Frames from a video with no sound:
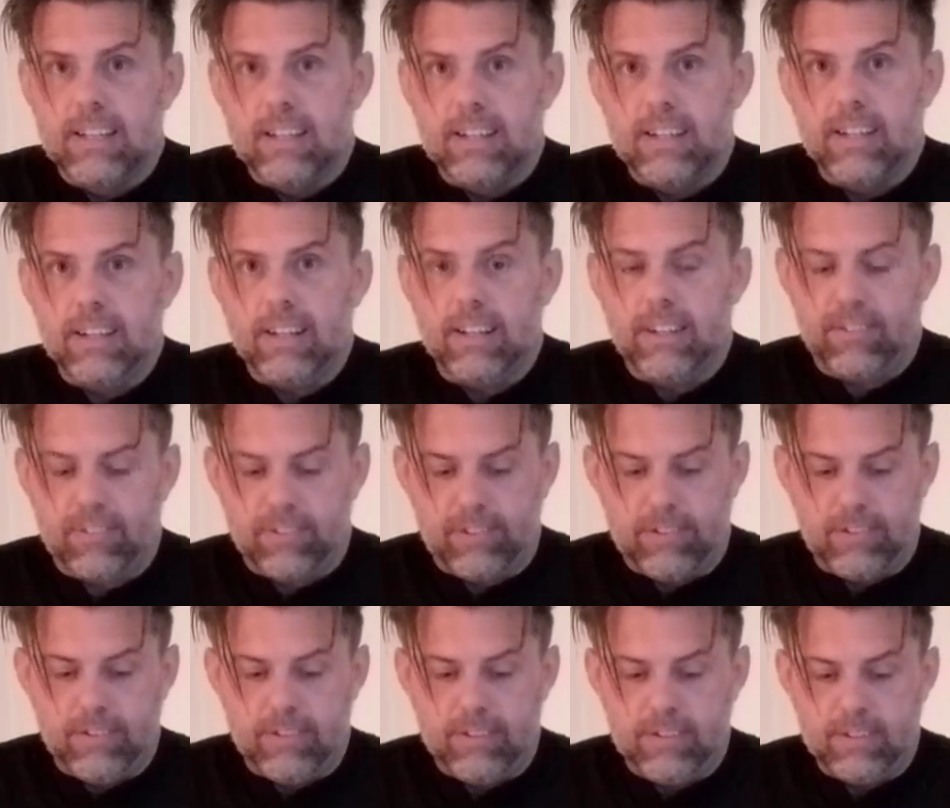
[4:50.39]

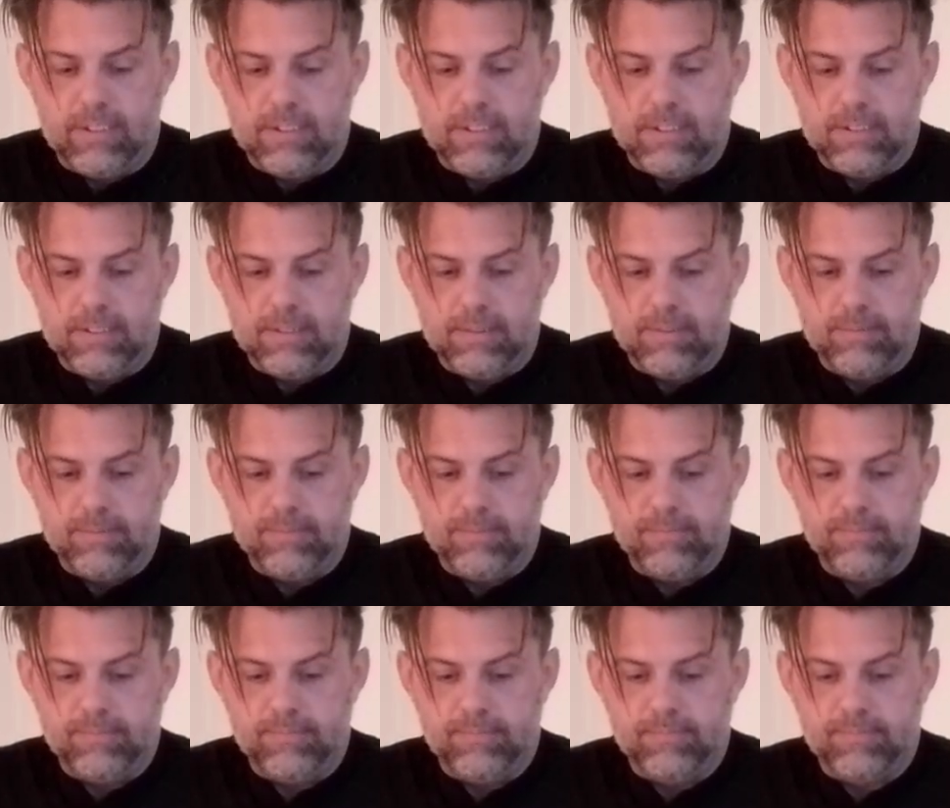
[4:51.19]
it's
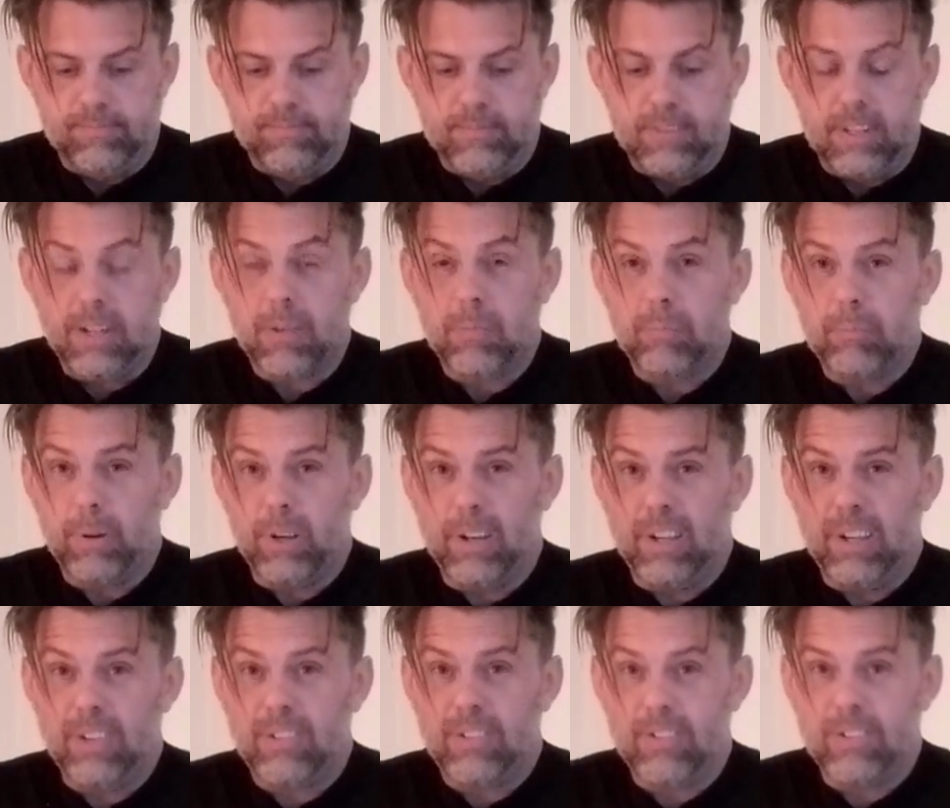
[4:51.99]

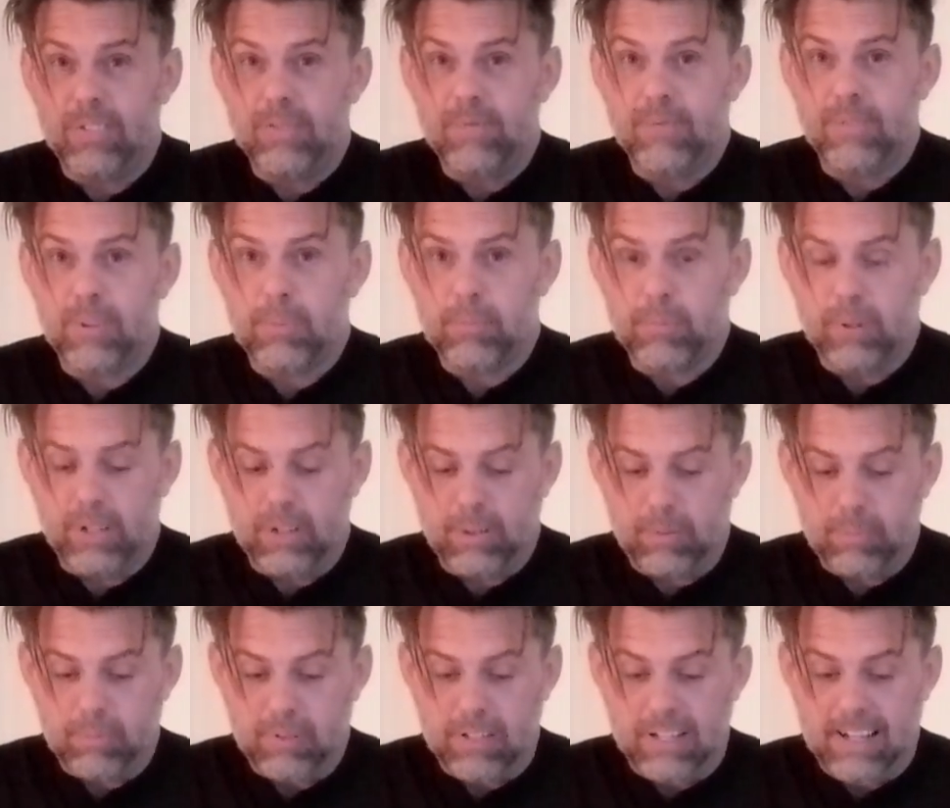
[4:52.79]
birch
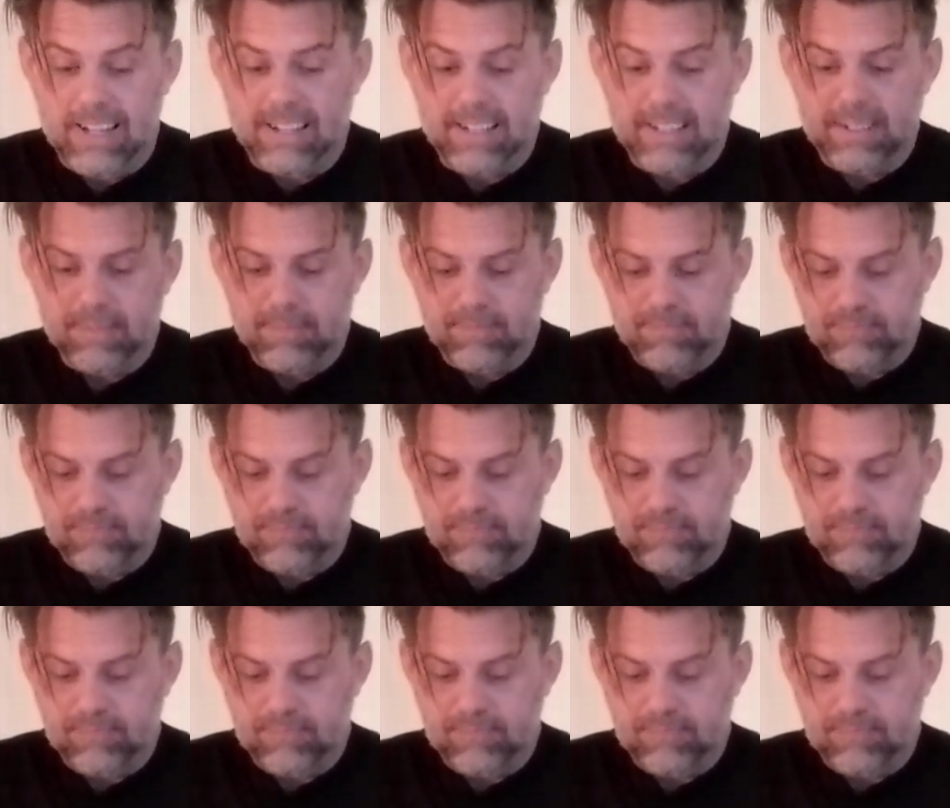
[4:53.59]
ply.